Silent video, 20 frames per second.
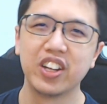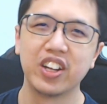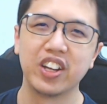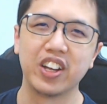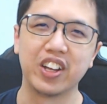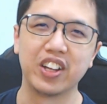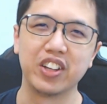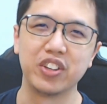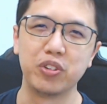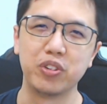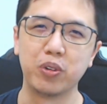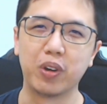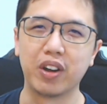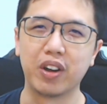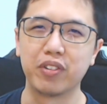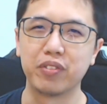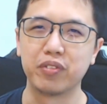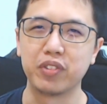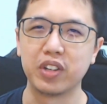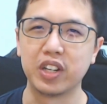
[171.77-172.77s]
and you
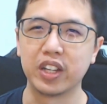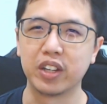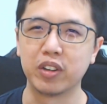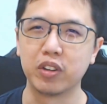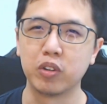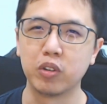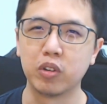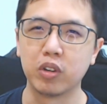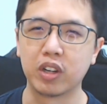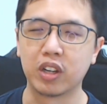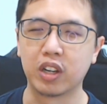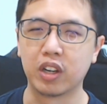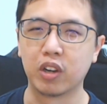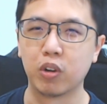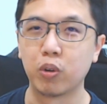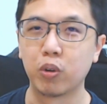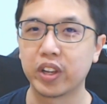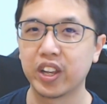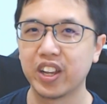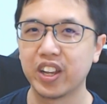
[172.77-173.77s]
are feeling
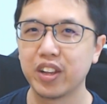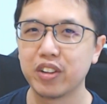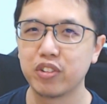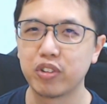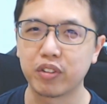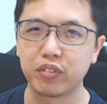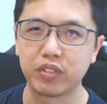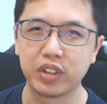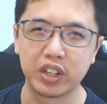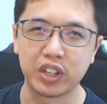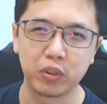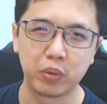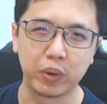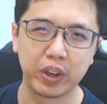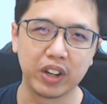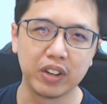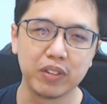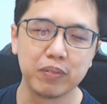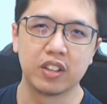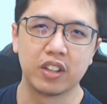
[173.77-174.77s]
okay, you are feeling
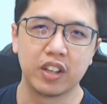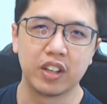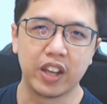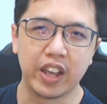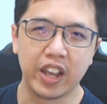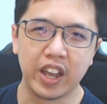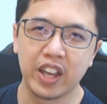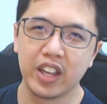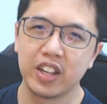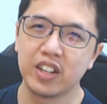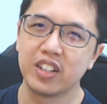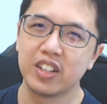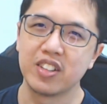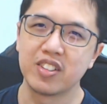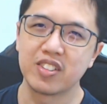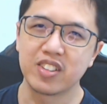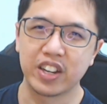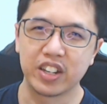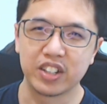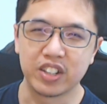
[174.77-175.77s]
well. And inside the